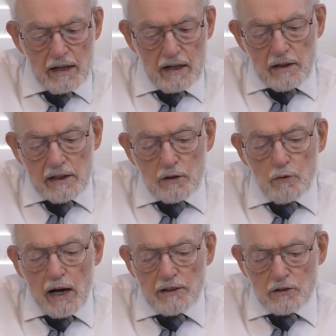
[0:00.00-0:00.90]
The
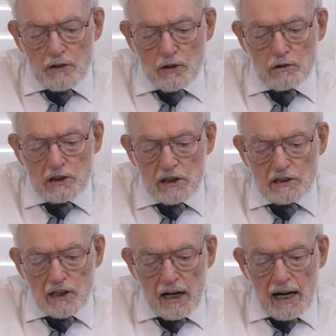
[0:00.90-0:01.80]
writer used
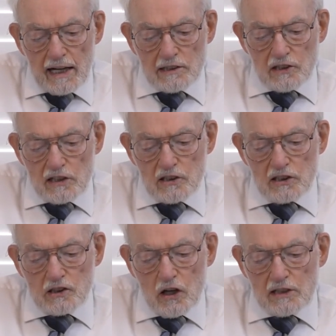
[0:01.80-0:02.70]
his eyes as he
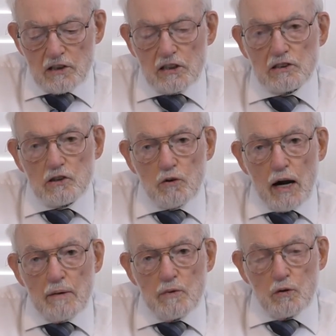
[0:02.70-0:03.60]
sought to
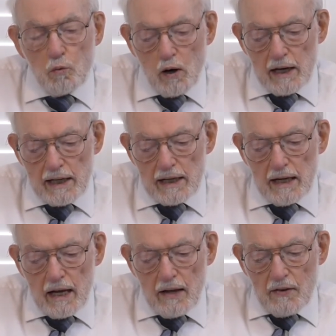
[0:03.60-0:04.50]
describe the way
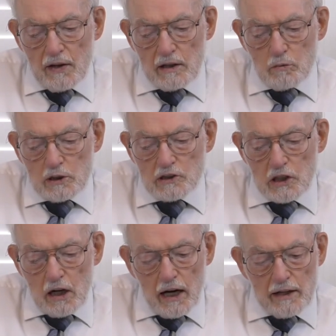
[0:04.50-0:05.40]
in which
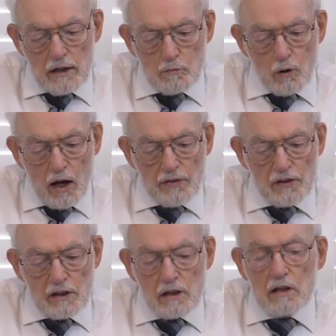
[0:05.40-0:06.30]
God brought
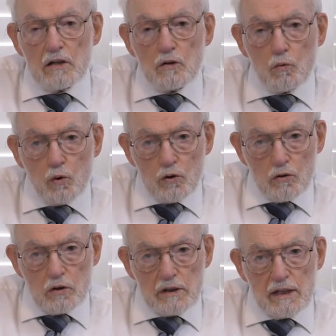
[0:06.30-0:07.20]
the
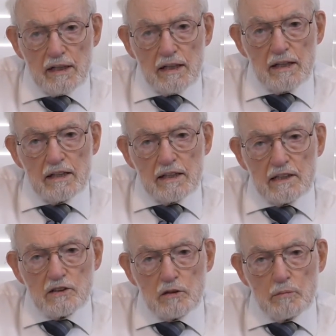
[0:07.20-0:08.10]
world
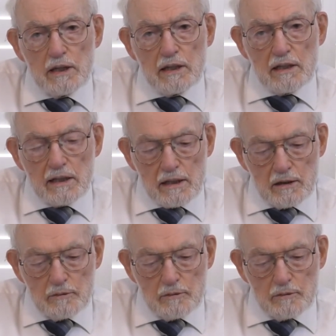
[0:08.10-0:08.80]
into being.